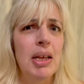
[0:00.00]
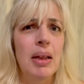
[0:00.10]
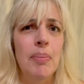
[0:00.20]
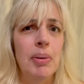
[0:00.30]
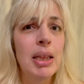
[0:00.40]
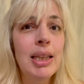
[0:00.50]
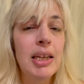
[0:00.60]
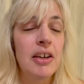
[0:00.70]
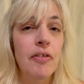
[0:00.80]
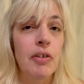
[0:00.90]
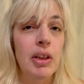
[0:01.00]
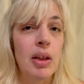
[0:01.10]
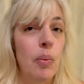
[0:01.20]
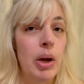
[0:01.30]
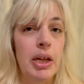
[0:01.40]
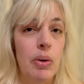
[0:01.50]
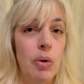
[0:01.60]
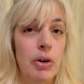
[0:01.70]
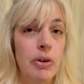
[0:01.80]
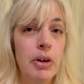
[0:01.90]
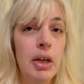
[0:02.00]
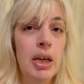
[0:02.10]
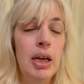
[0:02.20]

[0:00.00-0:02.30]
completely different than what he ordered.